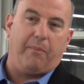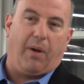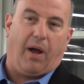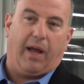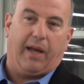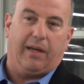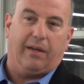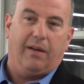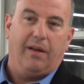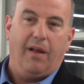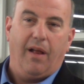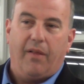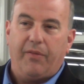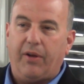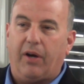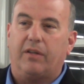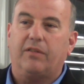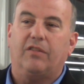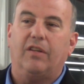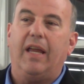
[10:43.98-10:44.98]
mind?
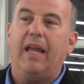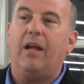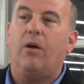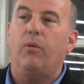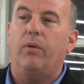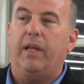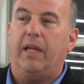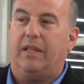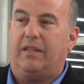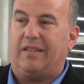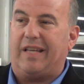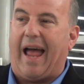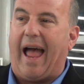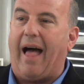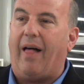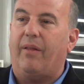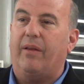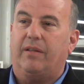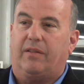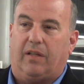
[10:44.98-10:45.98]
They're equally
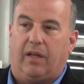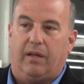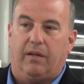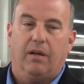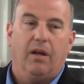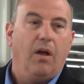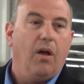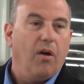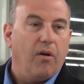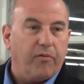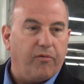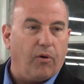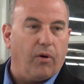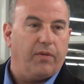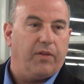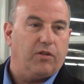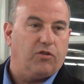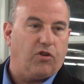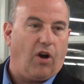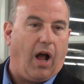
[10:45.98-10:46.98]
talented
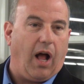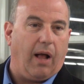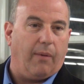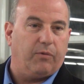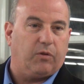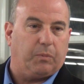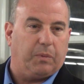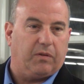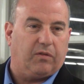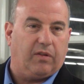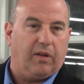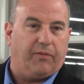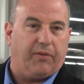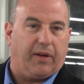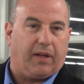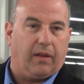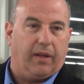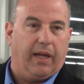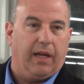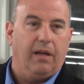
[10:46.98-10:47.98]
for the job
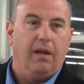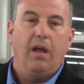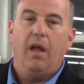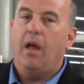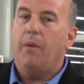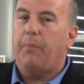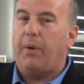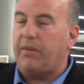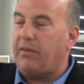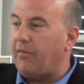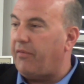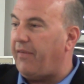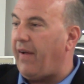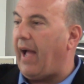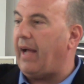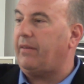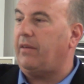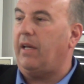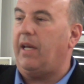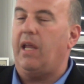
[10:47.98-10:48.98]
specifically, but the
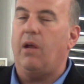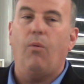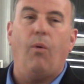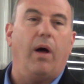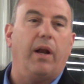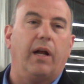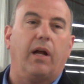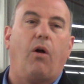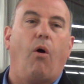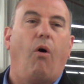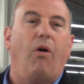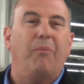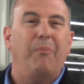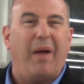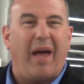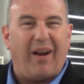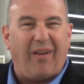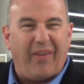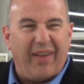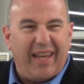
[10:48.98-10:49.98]
fact that he won a gold
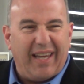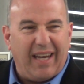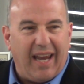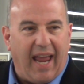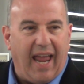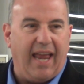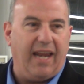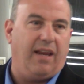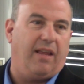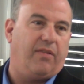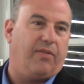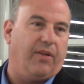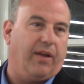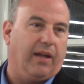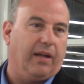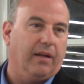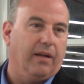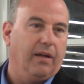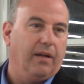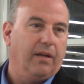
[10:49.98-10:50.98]
medal in
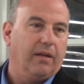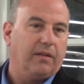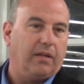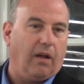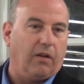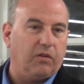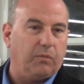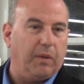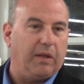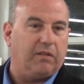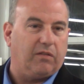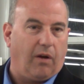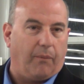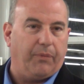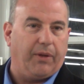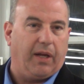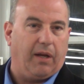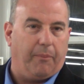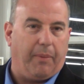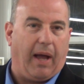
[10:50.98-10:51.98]
anything tells me
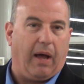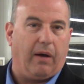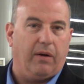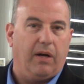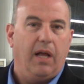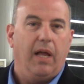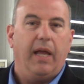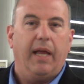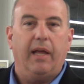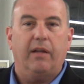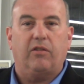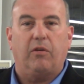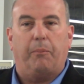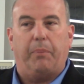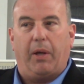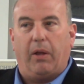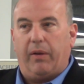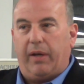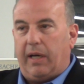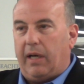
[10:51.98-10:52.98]
something about his
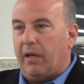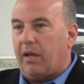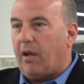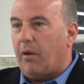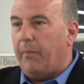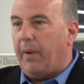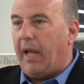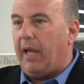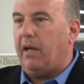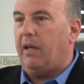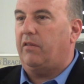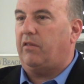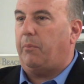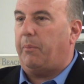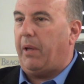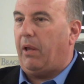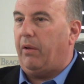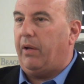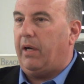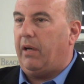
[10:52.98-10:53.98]
ability to commit, his
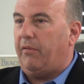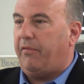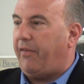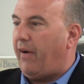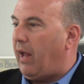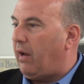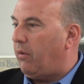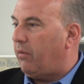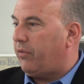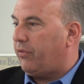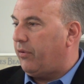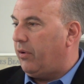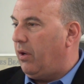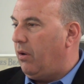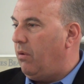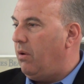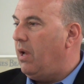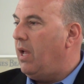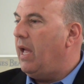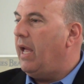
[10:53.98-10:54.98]
ability to follow
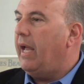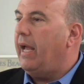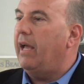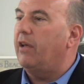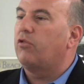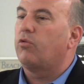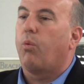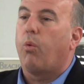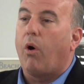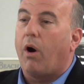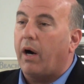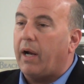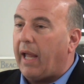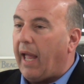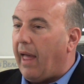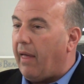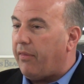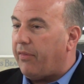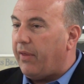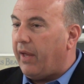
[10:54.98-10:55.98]
through, his
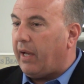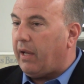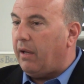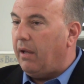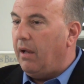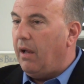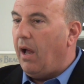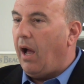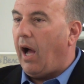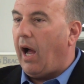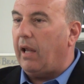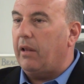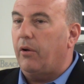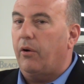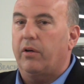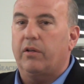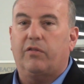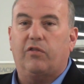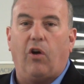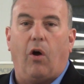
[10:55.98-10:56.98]
work ethic. I
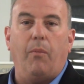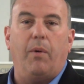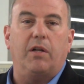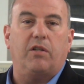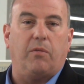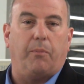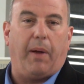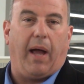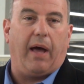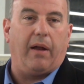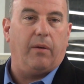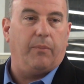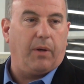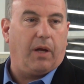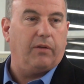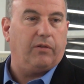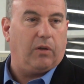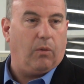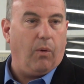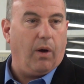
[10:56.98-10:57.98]
learned so much about him
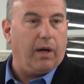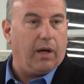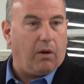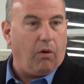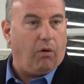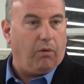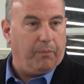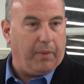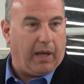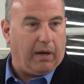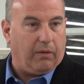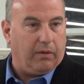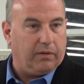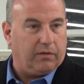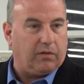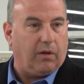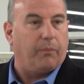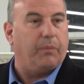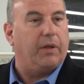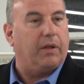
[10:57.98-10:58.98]
because he won a gold medal in
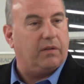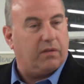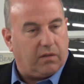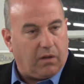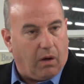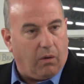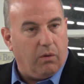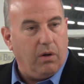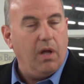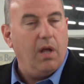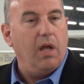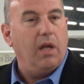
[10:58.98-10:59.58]
something. So